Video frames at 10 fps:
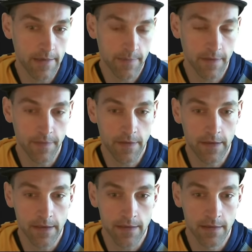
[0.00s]
but I feel
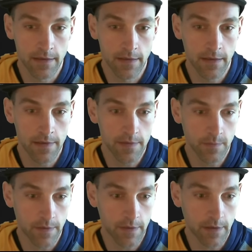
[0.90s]
like just
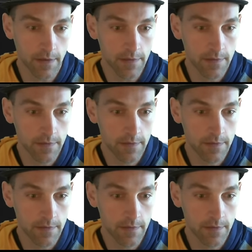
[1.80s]
want the cards.